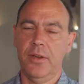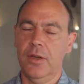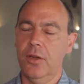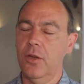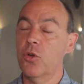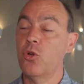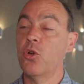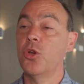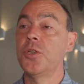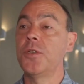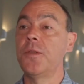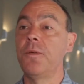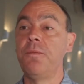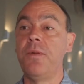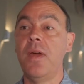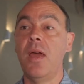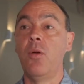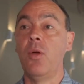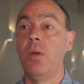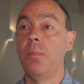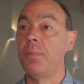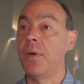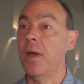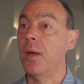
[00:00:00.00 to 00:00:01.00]
Across the
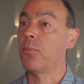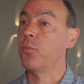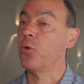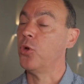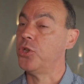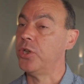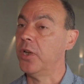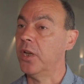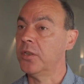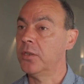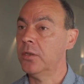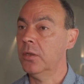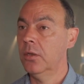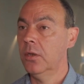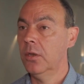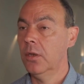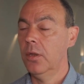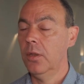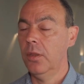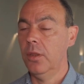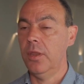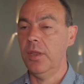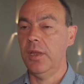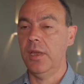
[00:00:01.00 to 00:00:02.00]
Fair Impact project,
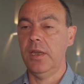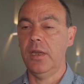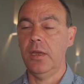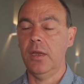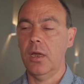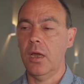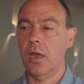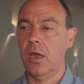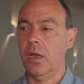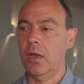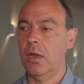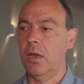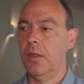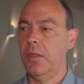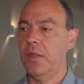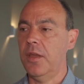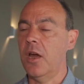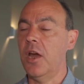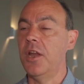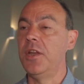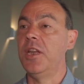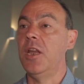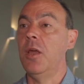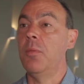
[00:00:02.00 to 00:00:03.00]
the
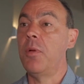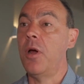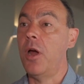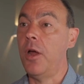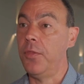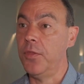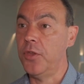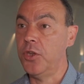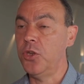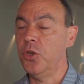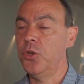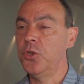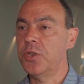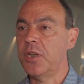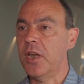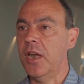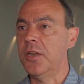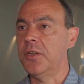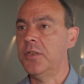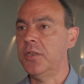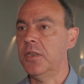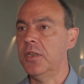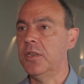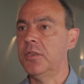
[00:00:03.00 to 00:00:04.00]
idea behind the use
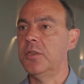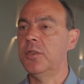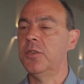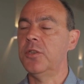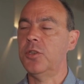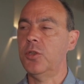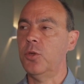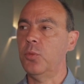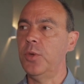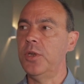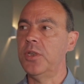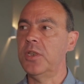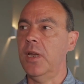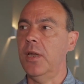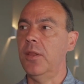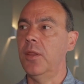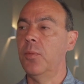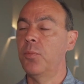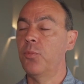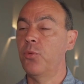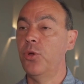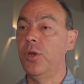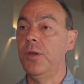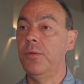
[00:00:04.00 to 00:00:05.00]
cases is that we take the
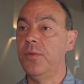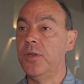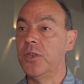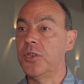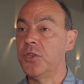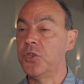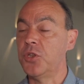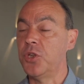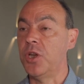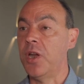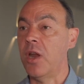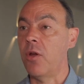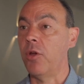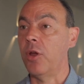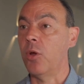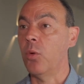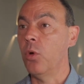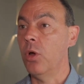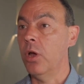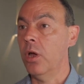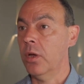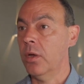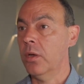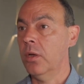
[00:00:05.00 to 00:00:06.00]
previous generic
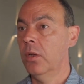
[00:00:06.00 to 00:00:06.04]
work